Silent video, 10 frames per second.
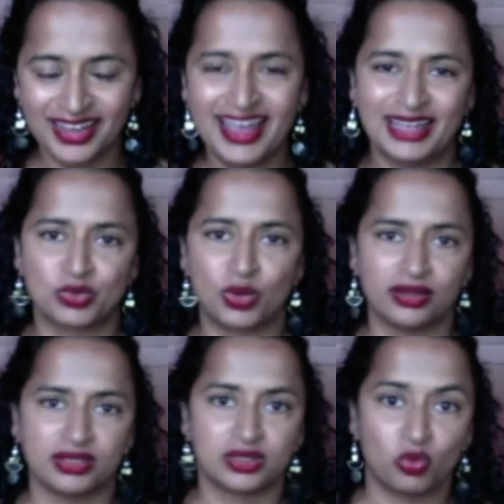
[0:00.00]
as well
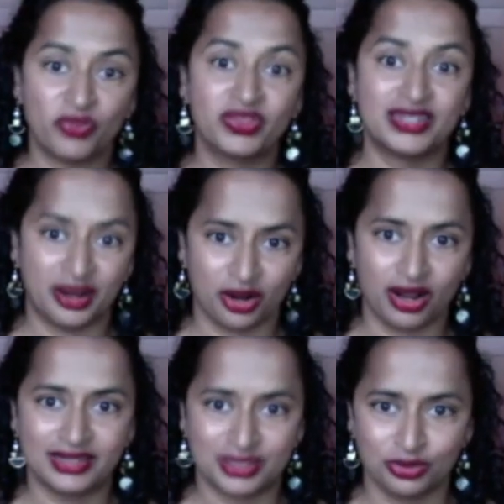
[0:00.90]
as what the dire
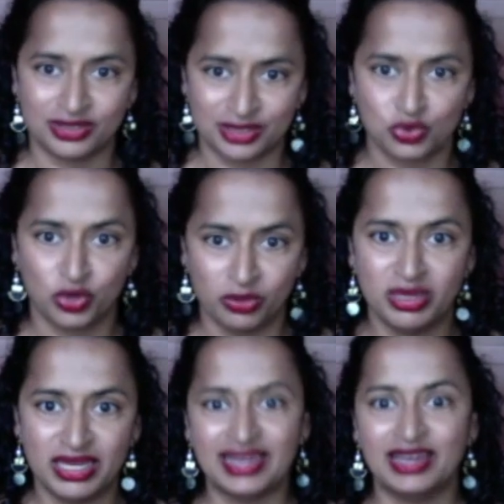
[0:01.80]
consequences would
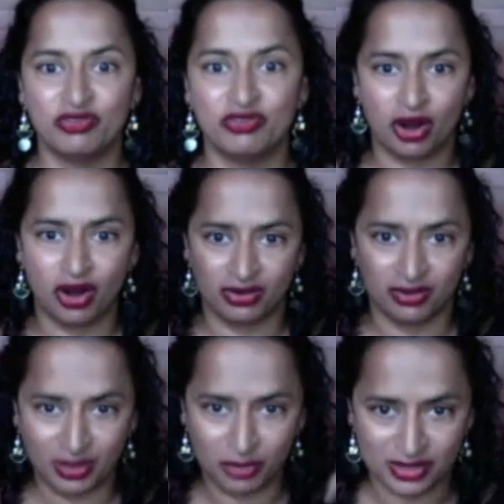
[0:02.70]
be if our
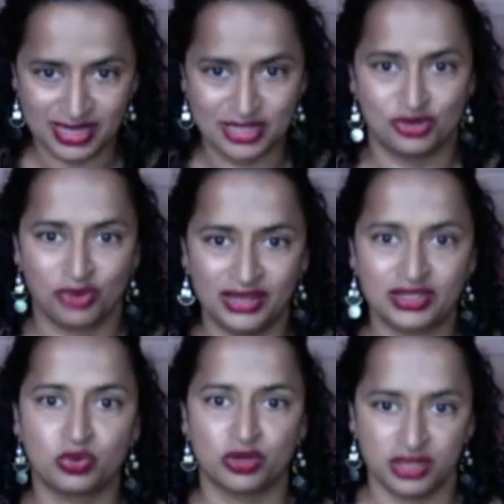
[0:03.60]
immunization
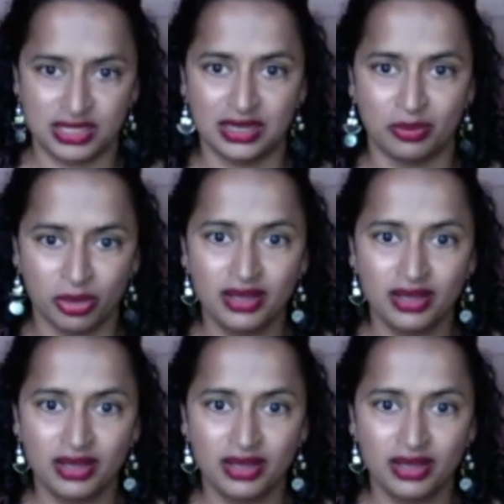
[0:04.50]
rates were to dip